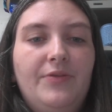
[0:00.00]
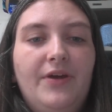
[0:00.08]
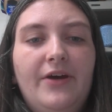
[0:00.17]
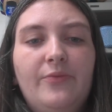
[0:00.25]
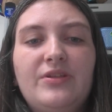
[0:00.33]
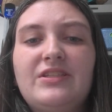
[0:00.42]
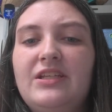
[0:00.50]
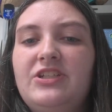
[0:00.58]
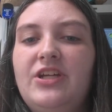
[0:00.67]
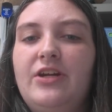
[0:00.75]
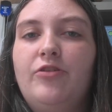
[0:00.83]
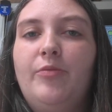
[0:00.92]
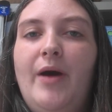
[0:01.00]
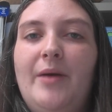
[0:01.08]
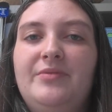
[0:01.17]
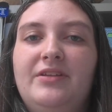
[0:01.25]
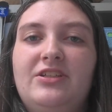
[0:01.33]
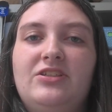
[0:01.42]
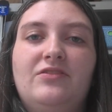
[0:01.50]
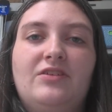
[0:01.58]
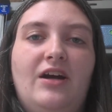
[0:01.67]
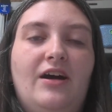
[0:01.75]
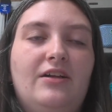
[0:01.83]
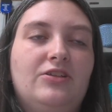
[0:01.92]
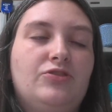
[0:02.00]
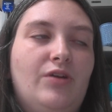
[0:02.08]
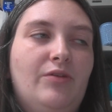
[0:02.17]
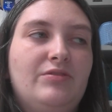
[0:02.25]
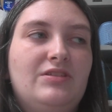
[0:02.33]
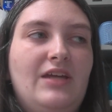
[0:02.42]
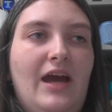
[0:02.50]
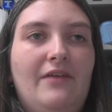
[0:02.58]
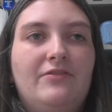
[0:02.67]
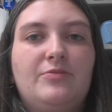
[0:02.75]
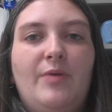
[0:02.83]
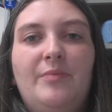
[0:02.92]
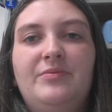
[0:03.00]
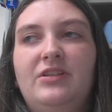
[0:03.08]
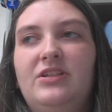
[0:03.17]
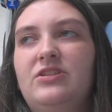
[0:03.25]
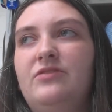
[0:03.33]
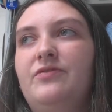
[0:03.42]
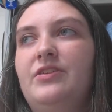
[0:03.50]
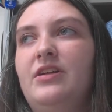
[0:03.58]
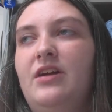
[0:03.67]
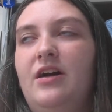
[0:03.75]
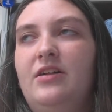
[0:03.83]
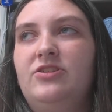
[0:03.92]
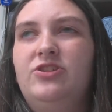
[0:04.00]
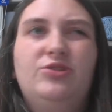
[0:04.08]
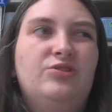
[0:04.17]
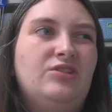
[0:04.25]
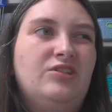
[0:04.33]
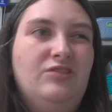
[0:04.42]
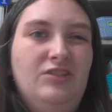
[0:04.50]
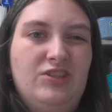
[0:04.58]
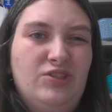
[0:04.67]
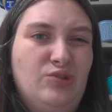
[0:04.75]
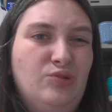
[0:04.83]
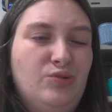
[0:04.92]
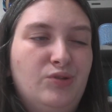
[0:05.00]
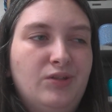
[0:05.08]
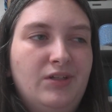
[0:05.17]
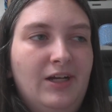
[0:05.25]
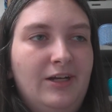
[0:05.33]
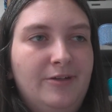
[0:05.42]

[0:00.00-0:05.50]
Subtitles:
What's the general population of the college, right? What's the average population for that college? Usually you can just Google